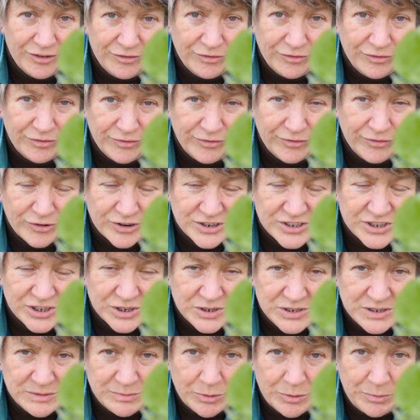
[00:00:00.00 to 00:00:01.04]
for a
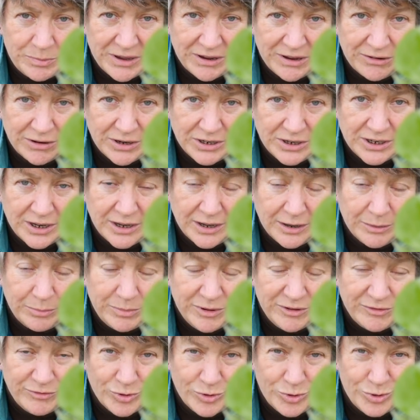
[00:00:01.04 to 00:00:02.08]
suitable period
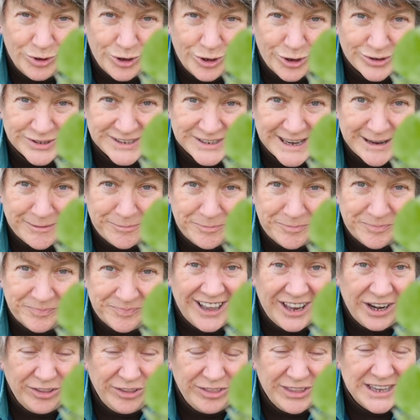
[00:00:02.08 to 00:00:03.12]
before lockdown.
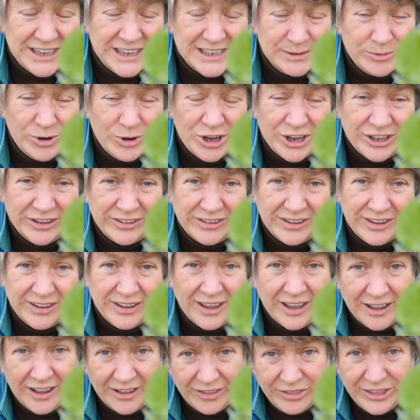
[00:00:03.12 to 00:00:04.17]
And I think it's worth
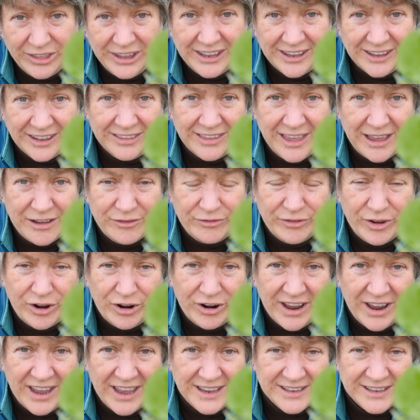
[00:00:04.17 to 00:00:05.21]
thinking that
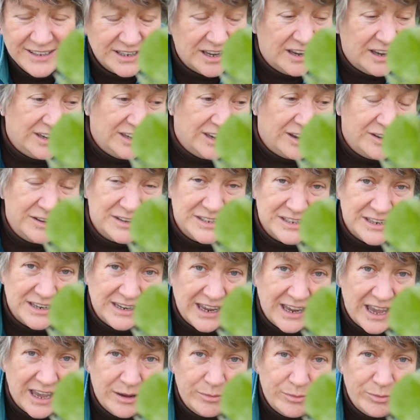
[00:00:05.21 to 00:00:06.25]
far ahead. I know it's
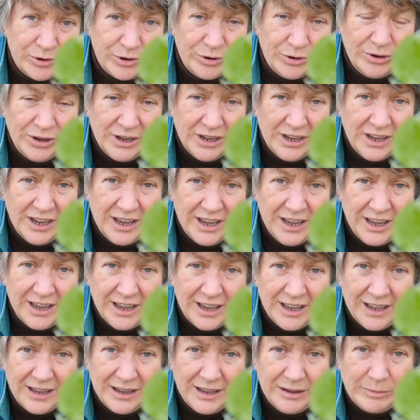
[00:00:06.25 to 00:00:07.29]
only April,
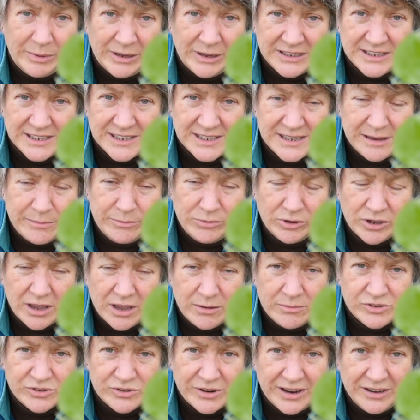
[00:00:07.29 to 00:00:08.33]
but December
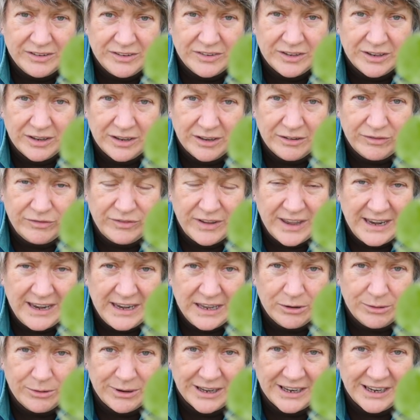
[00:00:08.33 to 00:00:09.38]
comes around
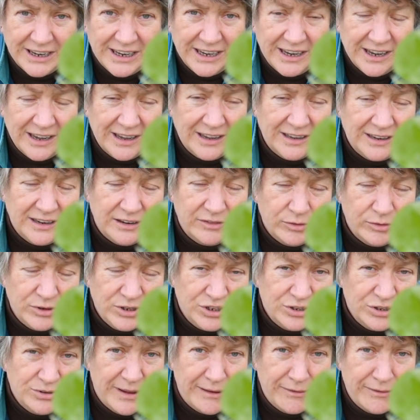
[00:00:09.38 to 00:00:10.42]
fairly quickly, and if we
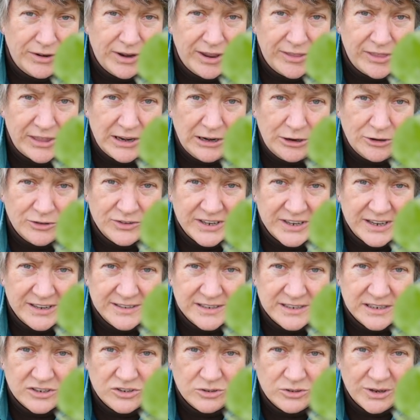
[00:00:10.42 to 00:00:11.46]
do have another
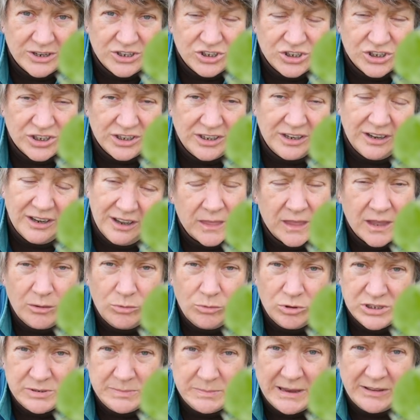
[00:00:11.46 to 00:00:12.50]
lockdown situation, I
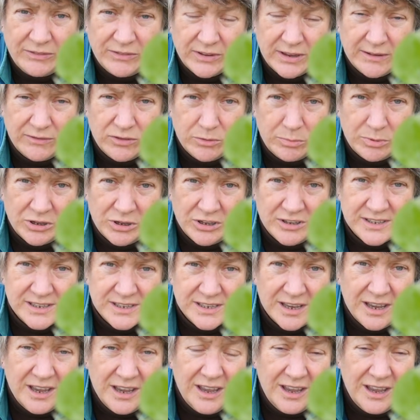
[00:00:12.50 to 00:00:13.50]
want to be able to give the birds